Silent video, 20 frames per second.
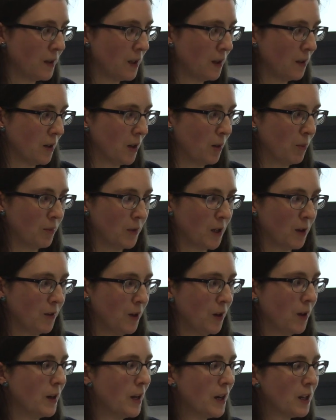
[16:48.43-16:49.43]
and I'm definitely
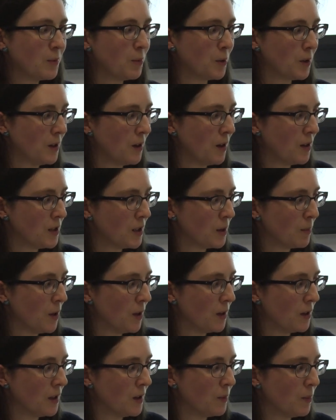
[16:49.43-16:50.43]
not an expert in logic
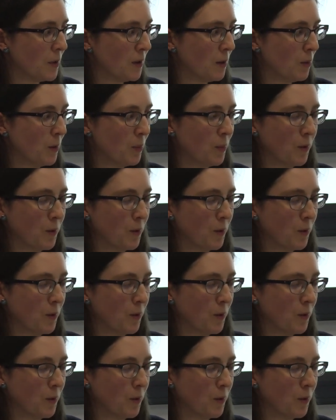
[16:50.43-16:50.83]
models, but I will